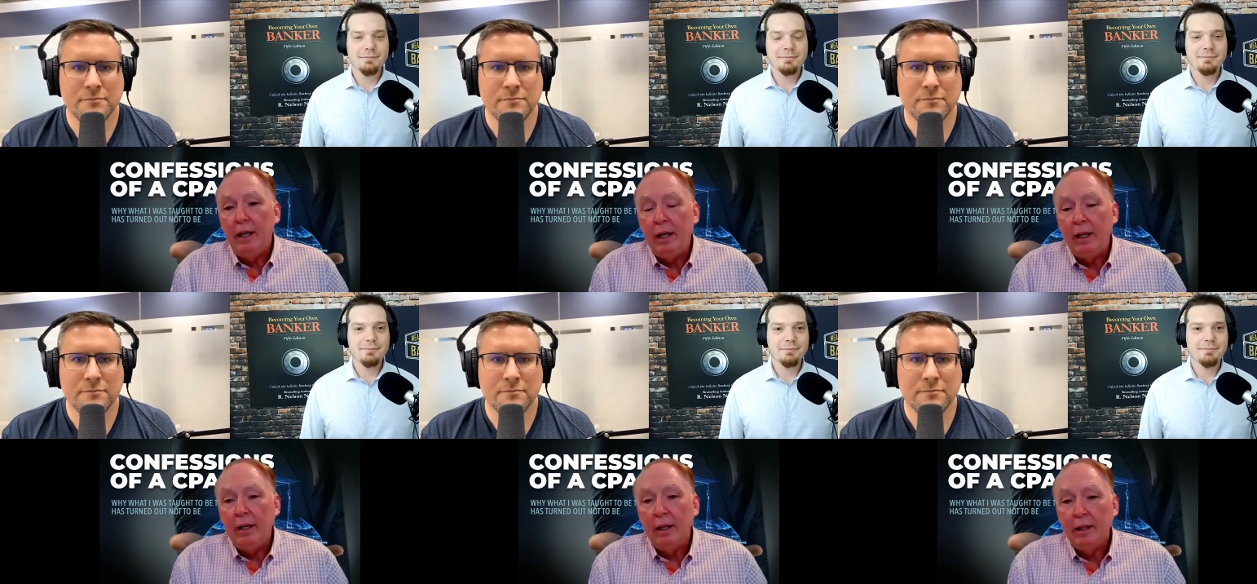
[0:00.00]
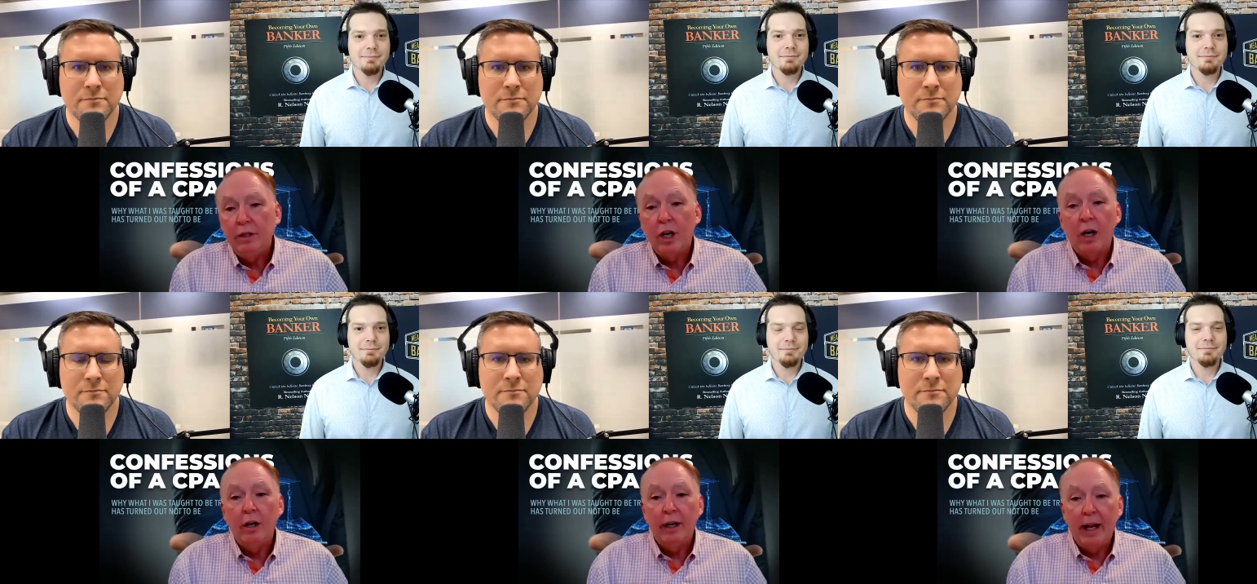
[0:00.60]
Speaker 1: a uh,
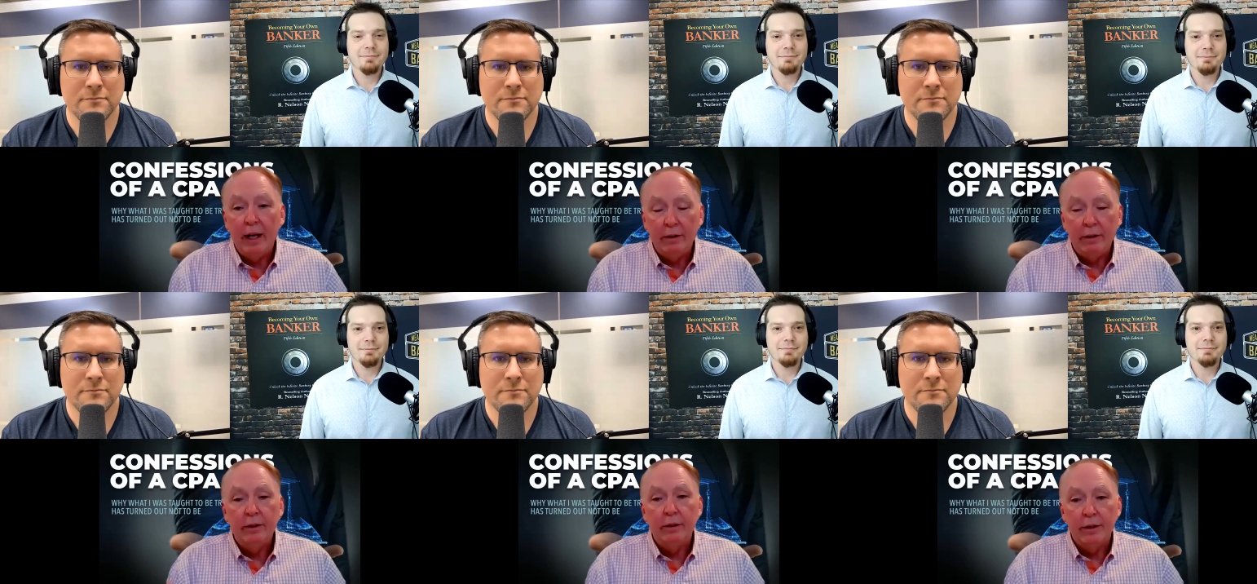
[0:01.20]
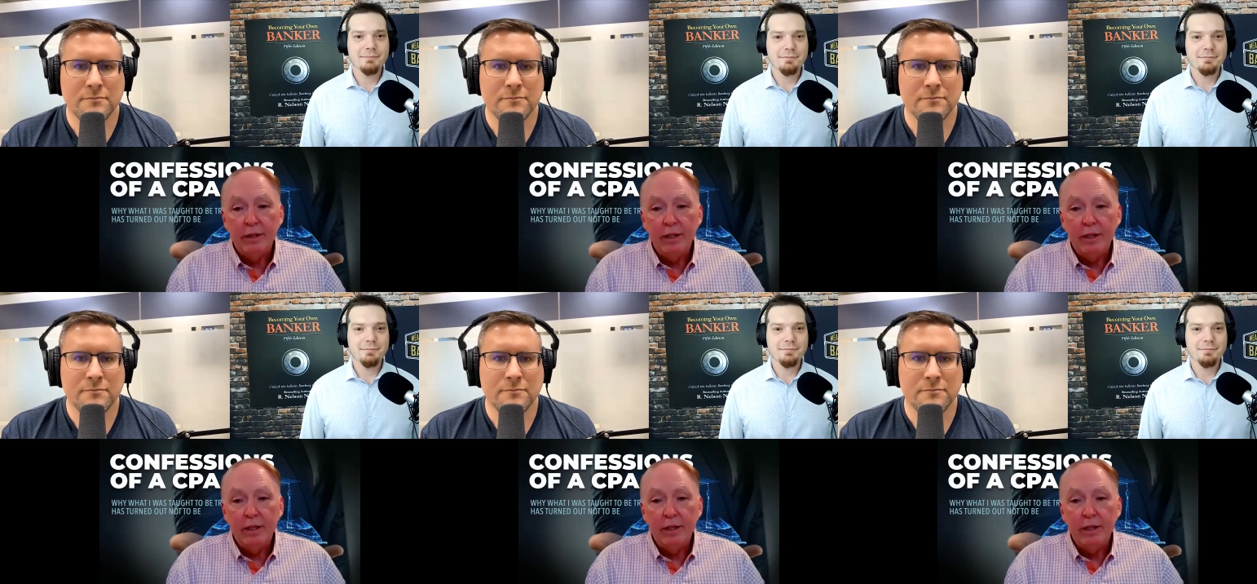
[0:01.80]
chartered accountant or a